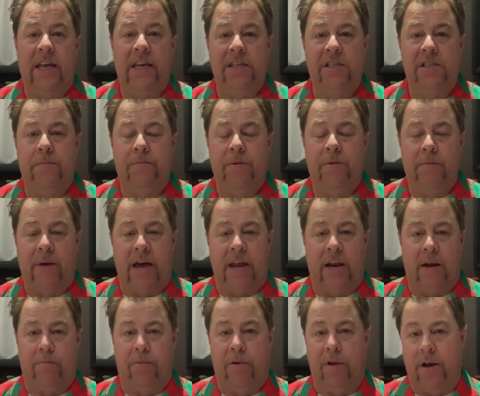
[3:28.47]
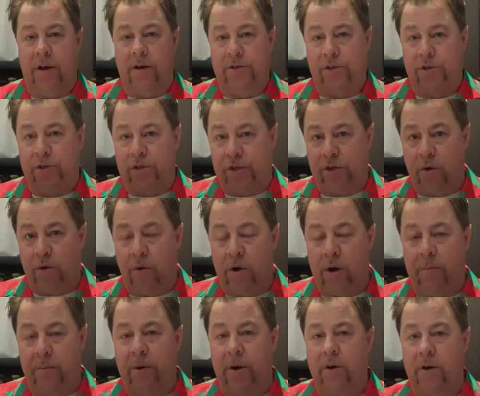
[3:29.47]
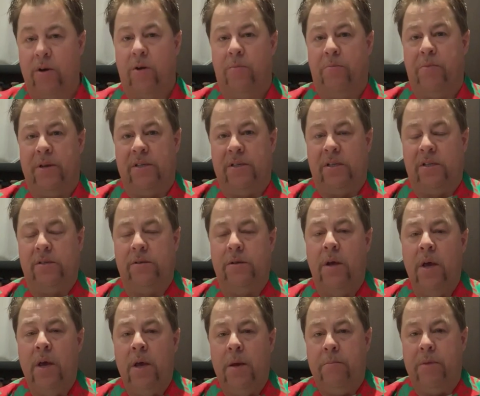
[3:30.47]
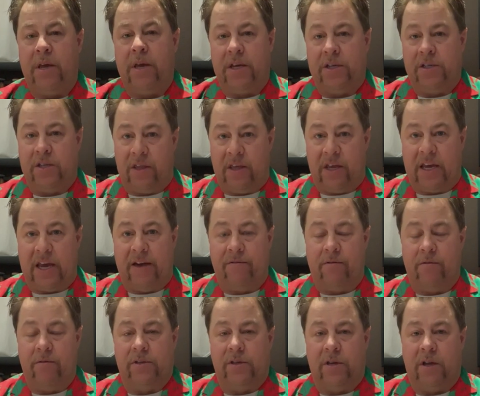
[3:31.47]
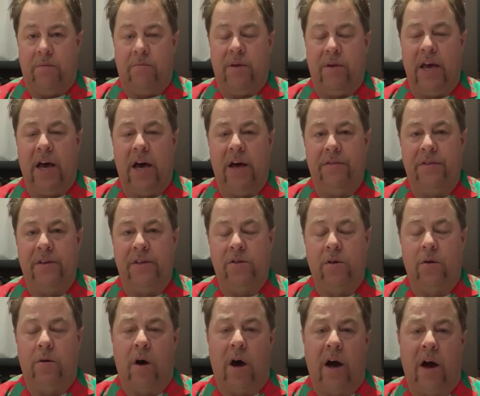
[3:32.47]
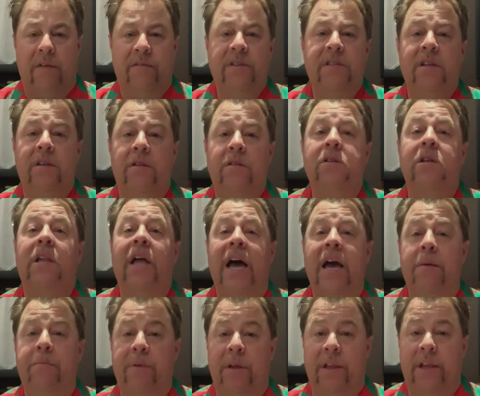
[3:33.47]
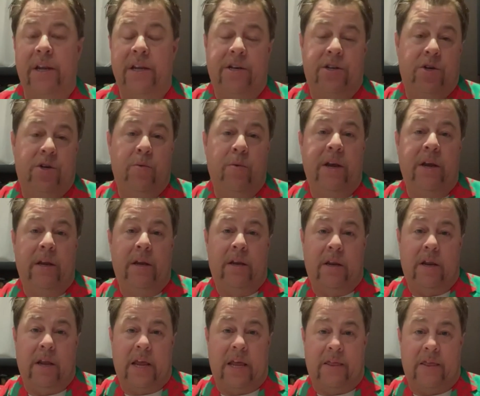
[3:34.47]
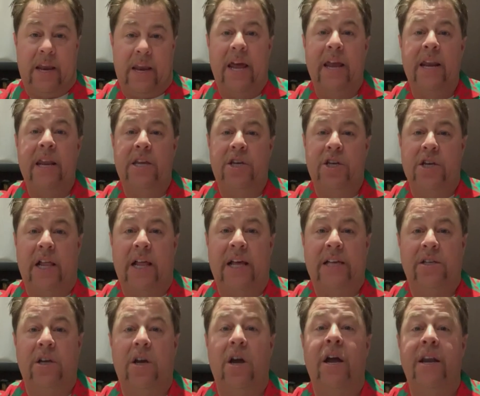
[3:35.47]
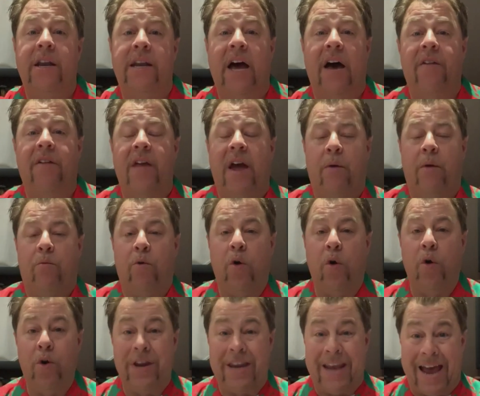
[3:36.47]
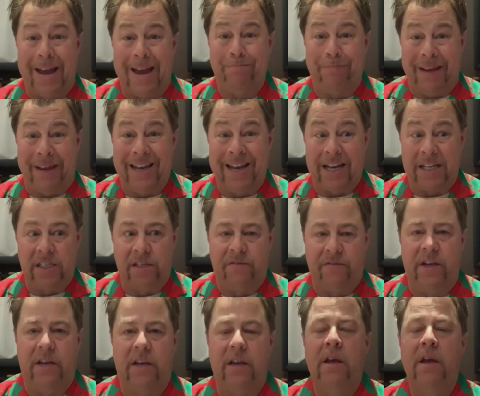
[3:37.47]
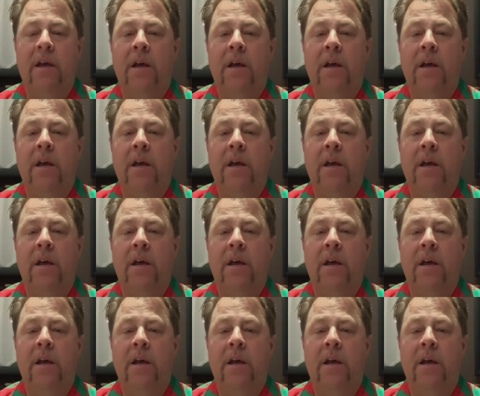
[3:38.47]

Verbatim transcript: asymptomatic players, just going about your business because you think everyone's going to be healthy. So obviously there's a liability issue. We and the NHL hasn't gone down that road yet because of it.